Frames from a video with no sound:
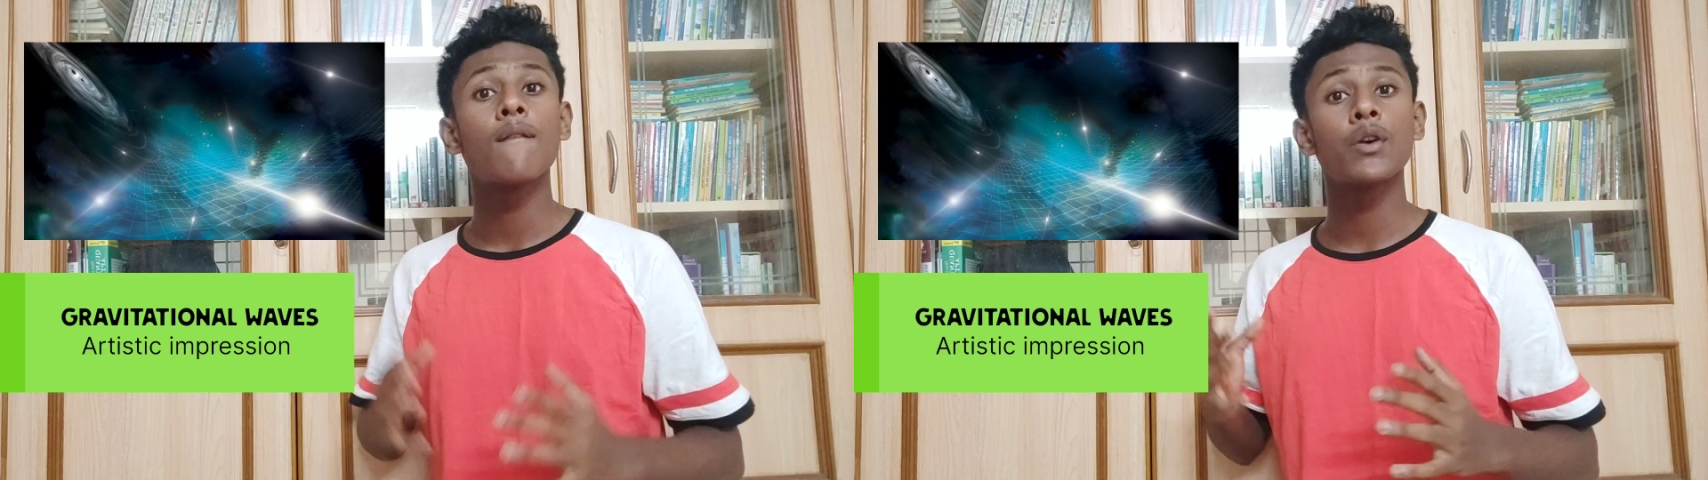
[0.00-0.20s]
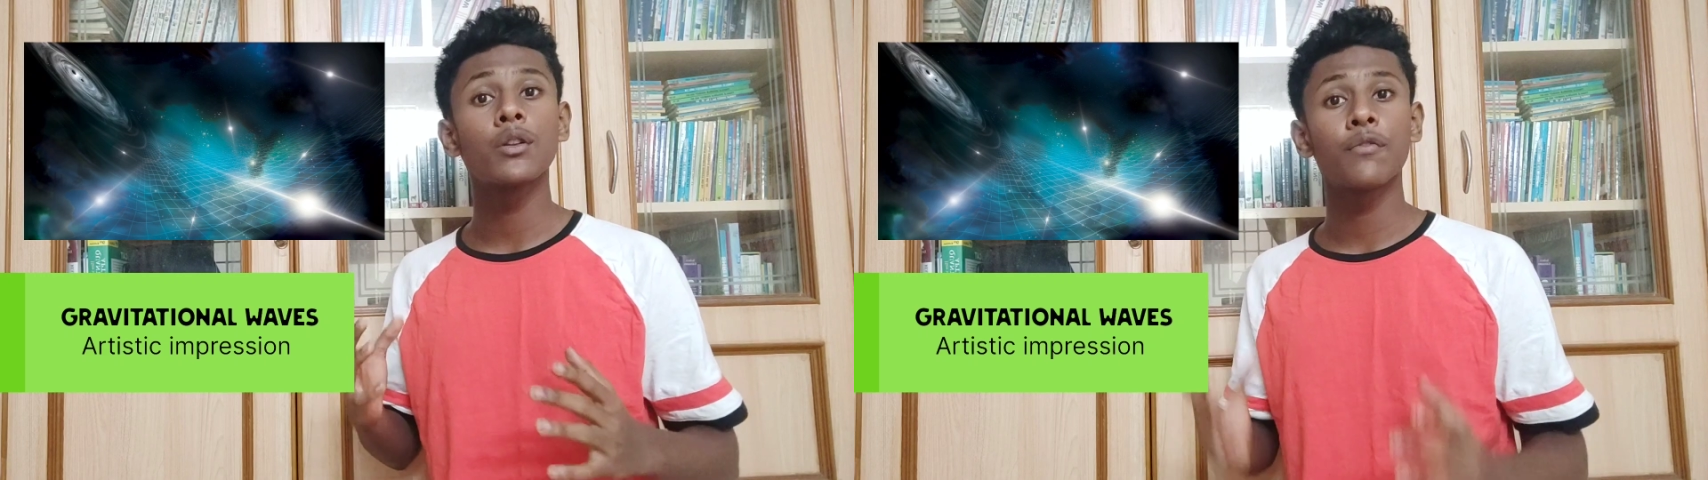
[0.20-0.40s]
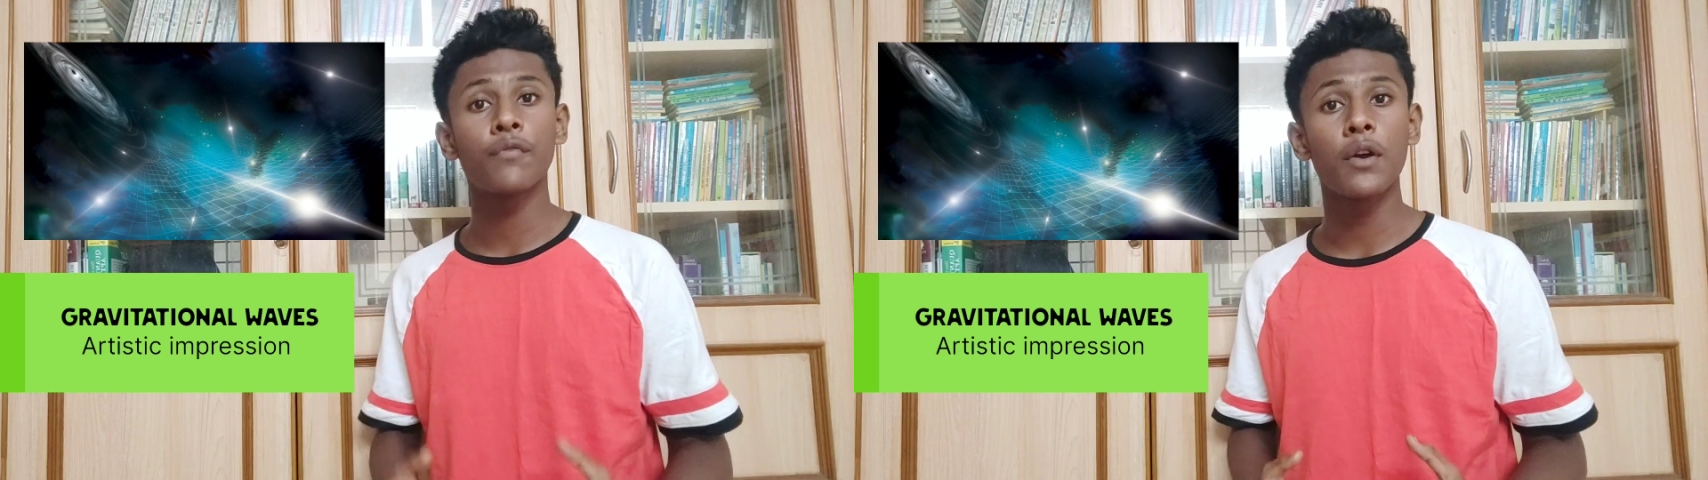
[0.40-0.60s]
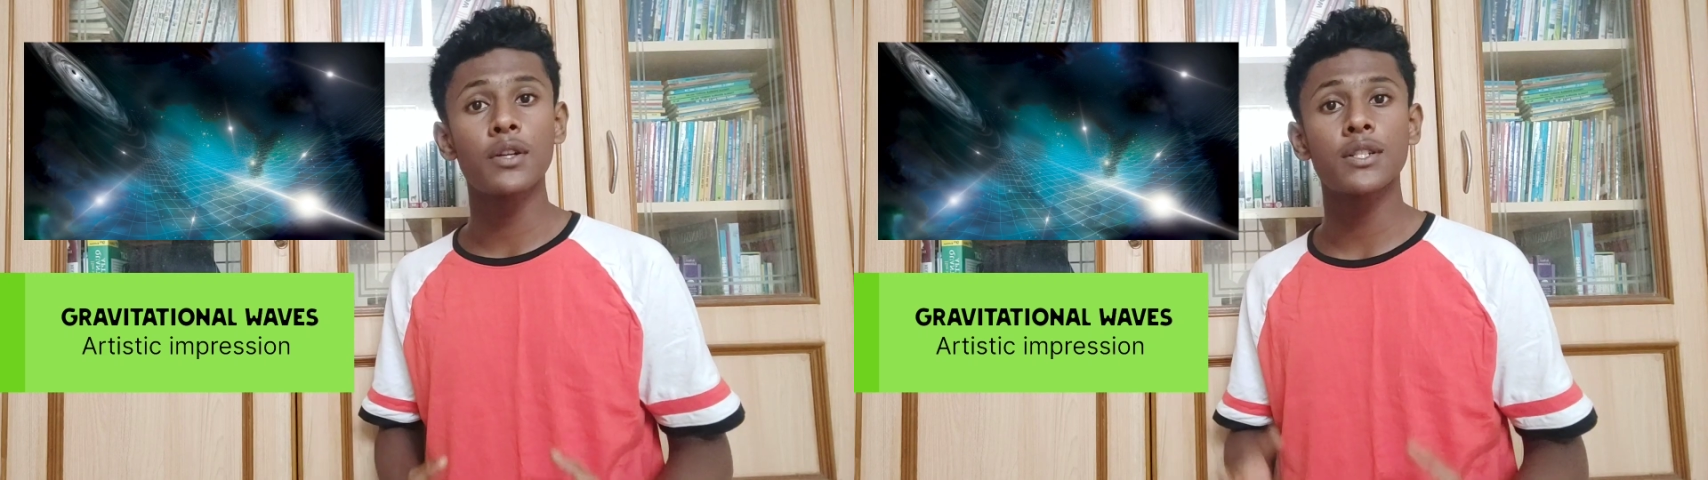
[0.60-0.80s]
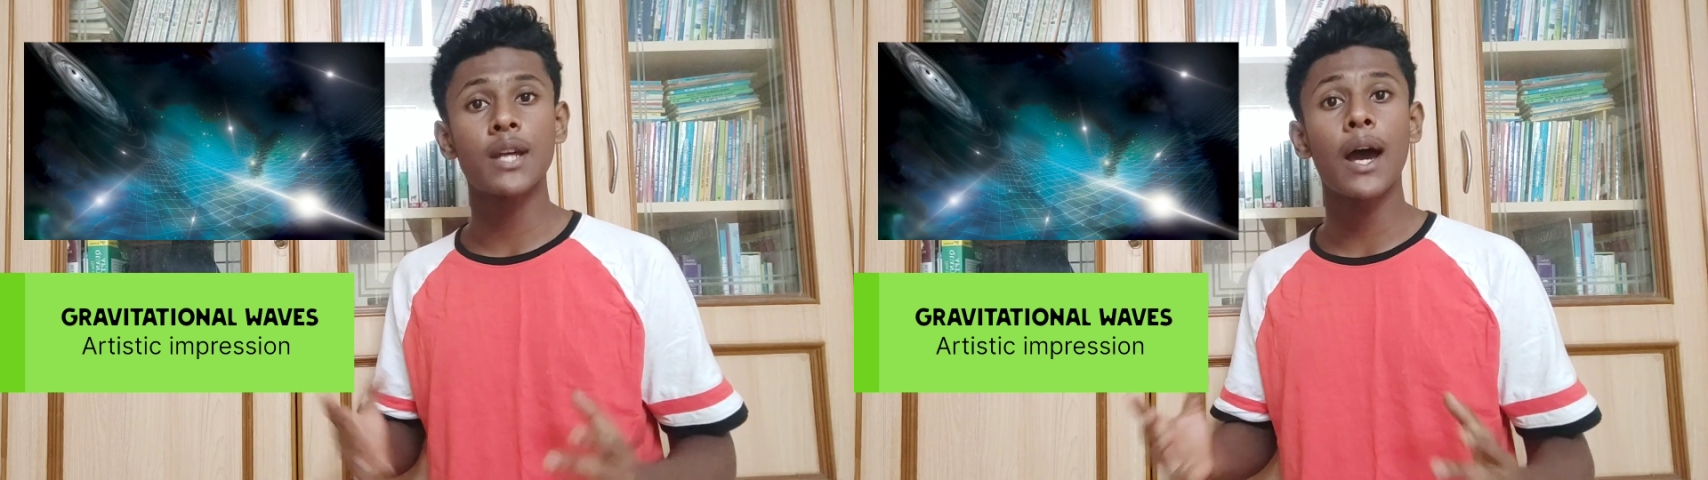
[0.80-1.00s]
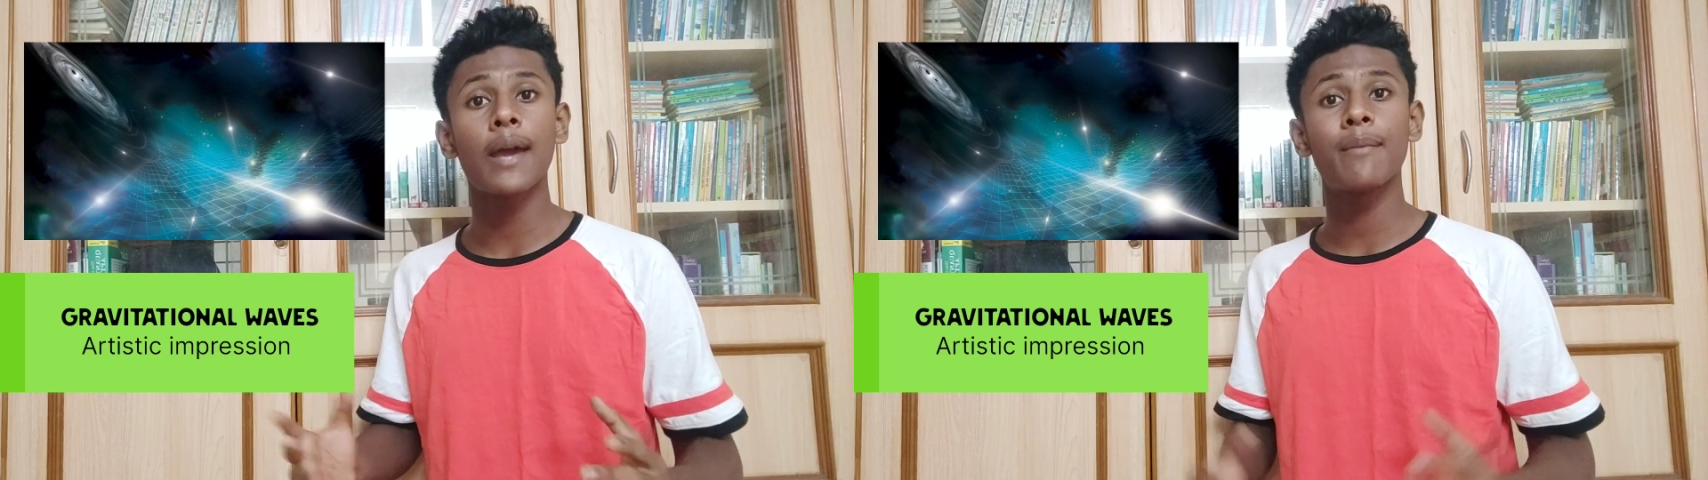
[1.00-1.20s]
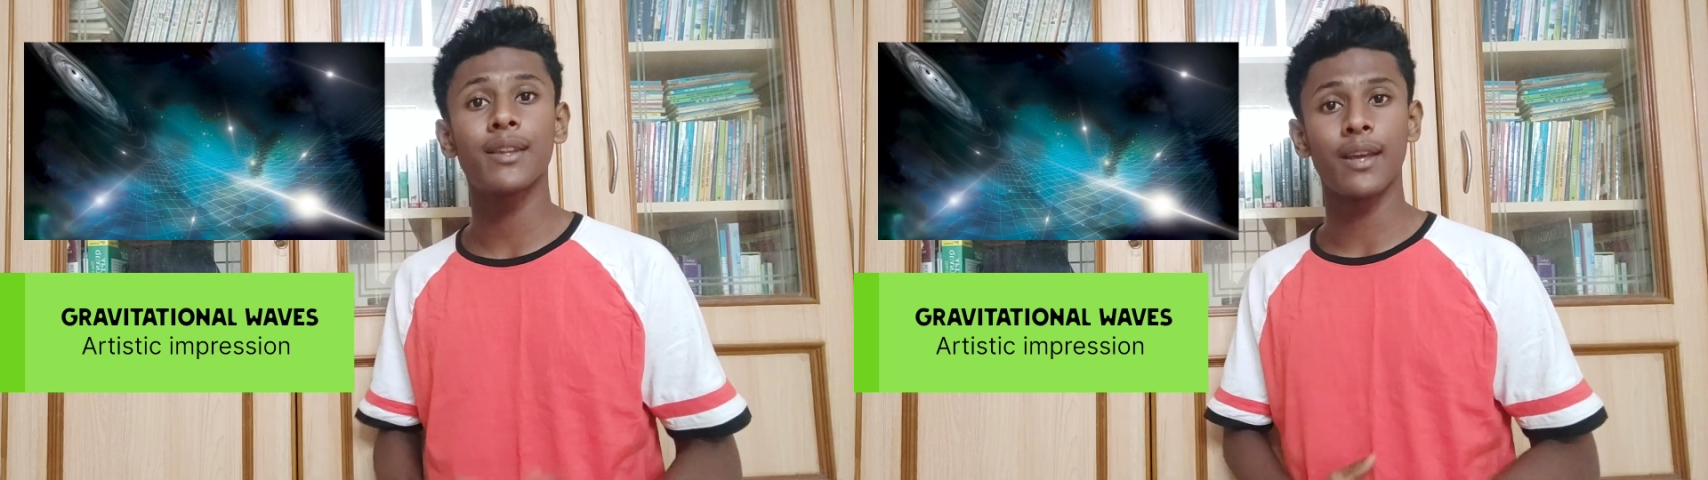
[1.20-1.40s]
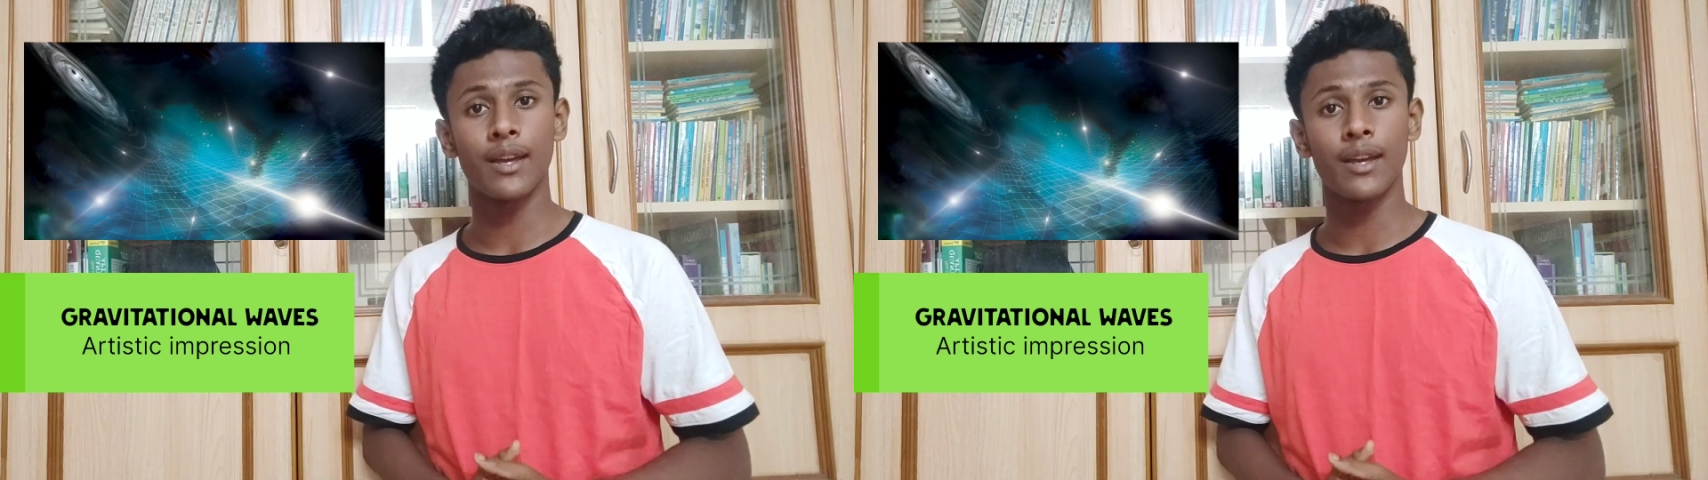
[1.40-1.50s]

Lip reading: for the first time in the